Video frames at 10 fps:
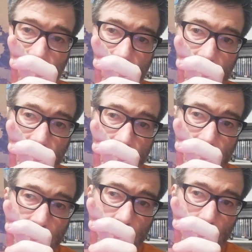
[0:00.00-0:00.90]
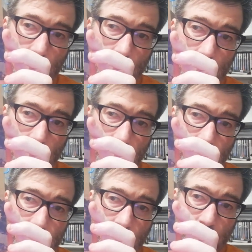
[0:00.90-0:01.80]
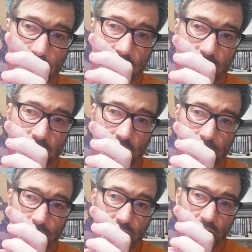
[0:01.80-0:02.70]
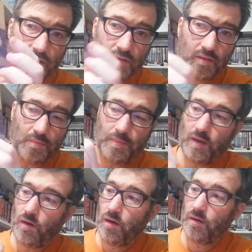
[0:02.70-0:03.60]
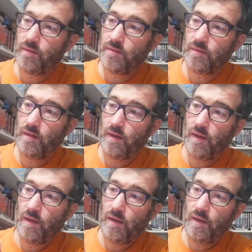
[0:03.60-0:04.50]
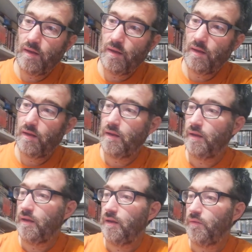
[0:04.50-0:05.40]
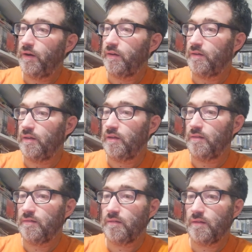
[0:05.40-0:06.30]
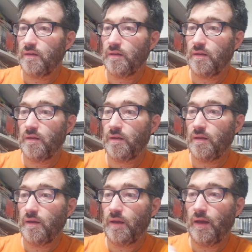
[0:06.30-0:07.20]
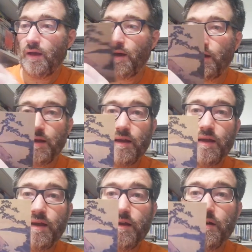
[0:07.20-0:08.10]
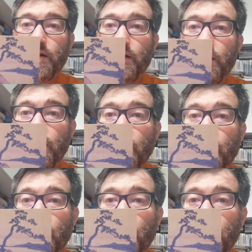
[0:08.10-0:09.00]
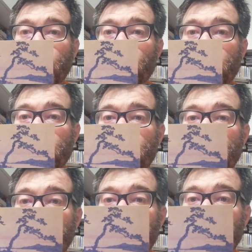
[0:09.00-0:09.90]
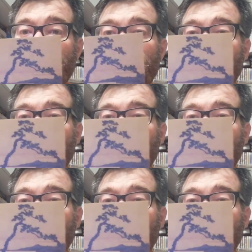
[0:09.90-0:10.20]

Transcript: It's very cool. I know it's Japanese because uh, where it is. Uh, here you can see